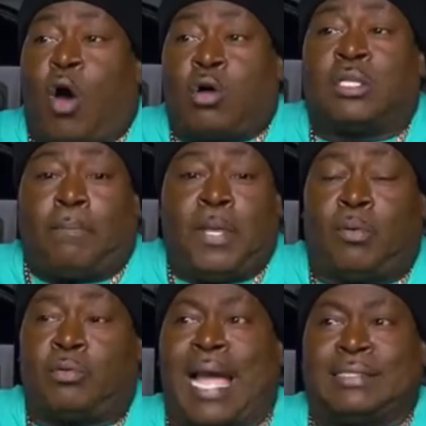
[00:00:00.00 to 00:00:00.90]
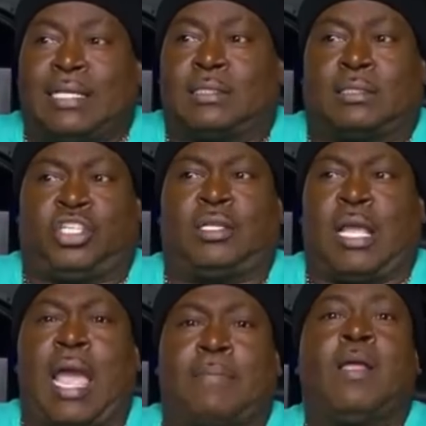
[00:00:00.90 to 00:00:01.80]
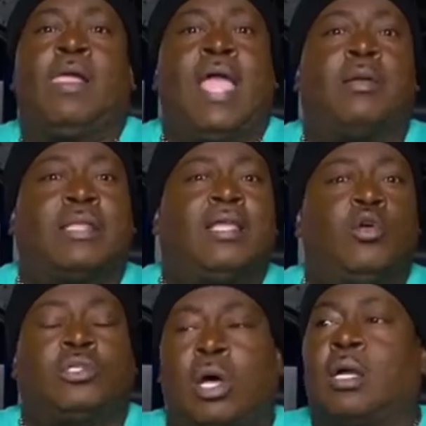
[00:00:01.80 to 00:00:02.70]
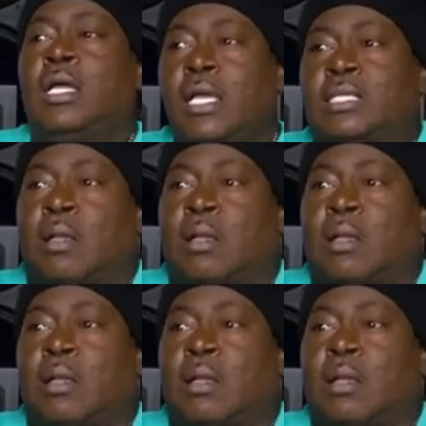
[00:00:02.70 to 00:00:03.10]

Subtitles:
a lot more information that needs to get fleshed out, that we got to dig